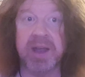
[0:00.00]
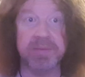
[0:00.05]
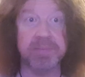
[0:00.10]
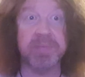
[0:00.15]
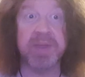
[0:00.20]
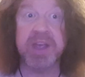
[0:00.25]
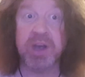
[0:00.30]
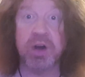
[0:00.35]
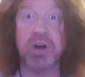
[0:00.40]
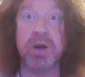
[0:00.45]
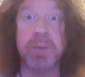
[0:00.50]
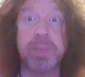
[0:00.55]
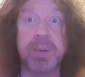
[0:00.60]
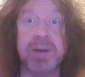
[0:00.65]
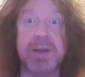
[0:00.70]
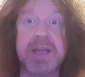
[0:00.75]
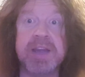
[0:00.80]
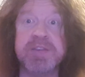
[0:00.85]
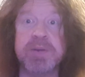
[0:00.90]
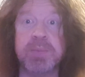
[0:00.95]
and they are a
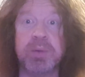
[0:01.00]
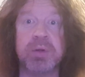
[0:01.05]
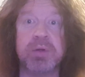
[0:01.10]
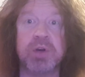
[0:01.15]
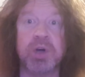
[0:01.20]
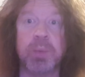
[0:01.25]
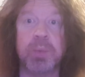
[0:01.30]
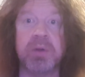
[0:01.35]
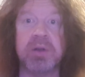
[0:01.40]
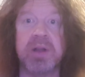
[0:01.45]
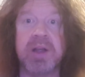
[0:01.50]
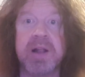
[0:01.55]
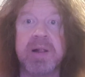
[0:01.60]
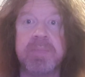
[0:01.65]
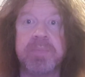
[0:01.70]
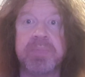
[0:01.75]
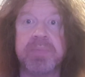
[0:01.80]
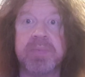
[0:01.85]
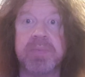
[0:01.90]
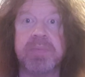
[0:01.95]
believable couple.
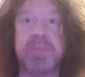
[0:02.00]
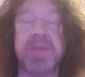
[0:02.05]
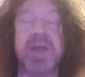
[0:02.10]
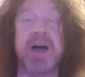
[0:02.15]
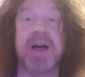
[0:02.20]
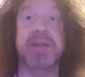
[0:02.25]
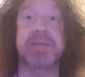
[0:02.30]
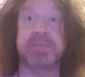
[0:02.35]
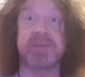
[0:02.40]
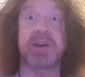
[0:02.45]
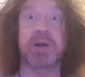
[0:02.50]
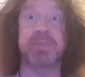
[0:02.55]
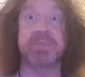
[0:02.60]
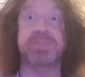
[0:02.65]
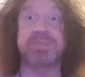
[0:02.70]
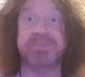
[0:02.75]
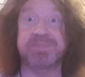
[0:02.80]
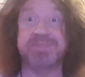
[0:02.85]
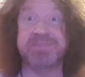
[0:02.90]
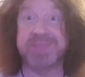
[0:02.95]
And you know,
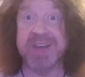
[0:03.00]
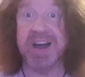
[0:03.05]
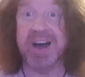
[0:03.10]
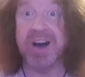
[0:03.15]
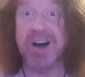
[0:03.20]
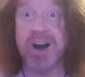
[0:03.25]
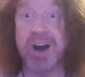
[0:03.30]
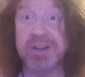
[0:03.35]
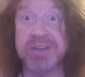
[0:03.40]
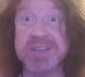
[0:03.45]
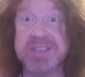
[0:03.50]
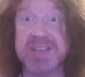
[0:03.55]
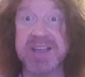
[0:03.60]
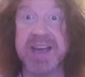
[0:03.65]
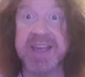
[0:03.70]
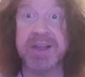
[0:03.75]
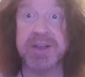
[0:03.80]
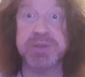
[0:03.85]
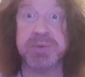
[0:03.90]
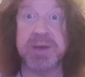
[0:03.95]
they're hard as
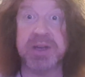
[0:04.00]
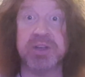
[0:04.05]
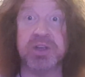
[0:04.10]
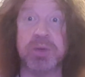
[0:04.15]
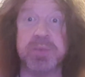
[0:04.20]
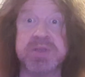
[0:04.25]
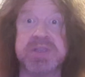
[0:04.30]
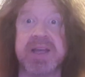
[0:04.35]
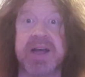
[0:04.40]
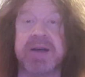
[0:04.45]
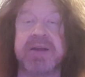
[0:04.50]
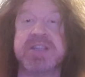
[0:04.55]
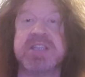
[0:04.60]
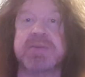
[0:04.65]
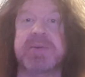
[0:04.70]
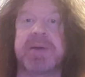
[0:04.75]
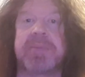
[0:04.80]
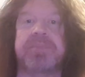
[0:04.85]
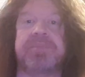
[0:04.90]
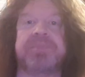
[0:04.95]
nails when it comes down
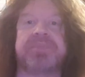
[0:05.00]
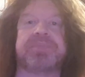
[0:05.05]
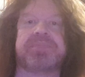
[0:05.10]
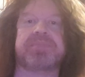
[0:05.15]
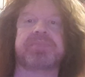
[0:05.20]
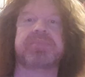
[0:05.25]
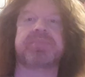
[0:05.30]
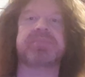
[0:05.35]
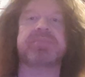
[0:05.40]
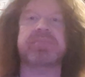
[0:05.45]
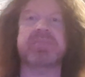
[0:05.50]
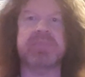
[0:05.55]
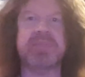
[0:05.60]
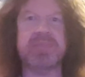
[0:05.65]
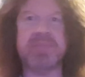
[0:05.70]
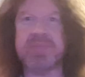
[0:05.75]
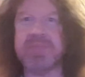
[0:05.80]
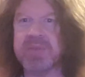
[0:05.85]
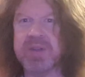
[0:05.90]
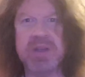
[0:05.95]
to it.
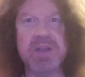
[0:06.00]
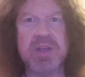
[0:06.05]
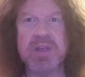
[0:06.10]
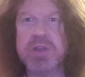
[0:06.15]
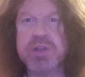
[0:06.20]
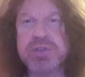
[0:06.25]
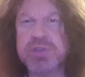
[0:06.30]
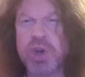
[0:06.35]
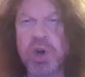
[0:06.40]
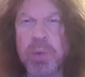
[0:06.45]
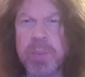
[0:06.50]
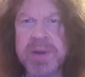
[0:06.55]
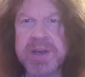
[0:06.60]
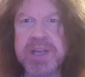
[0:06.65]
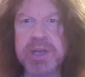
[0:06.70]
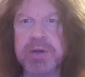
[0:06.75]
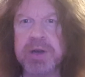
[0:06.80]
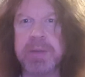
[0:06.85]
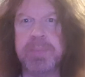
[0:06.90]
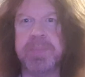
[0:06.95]
So
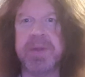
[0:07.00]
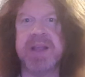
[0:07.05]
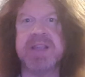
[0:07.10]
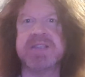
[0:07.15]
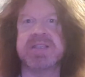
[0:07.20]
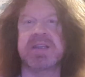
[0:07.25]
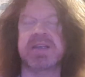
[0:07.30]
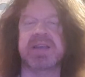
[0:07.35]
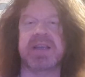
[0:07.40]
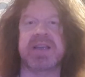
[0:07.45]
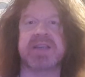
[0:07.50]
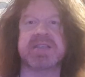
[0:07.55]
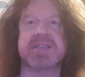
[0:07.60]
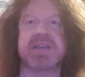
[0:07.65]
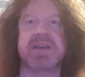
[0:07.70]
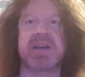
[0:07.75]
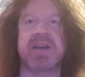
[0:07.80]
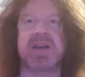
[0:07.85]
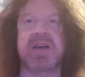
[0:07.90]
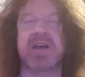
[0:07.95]
many great bits in
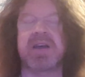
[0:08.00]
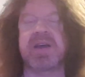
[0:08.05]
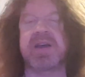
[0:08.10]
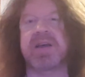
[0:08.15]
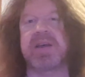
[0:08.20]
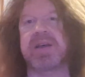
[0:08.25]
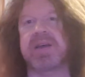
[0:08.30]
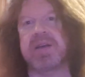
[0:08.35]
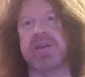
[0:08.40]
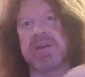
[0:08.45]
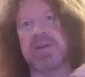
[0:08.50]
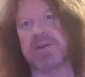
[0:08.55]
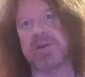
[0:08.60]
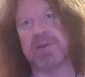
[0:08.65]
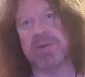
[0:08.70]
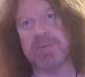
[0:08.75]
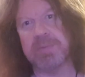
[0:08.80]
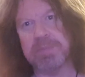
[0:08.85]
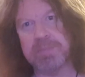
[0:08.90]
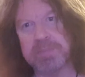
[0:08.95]
this.
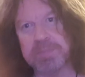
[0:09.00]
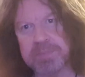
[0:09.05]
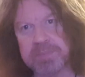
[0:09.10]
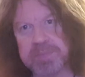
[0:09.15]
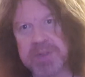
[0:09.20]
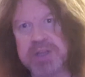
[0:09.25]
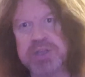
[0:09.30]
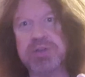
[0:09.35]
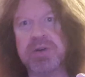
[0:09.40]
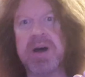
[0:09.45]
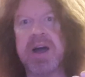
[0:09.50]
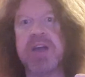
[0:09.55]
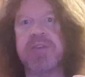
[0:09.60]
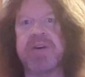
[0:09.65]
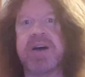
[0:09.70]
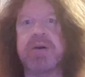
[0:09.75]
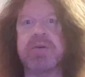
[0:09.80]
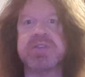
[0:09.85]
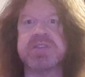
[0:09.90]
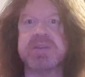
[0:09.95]
They
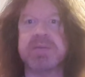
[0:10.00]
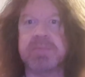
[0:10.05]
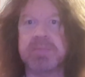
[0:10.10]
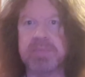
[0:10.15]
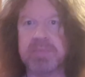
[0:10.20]
drive out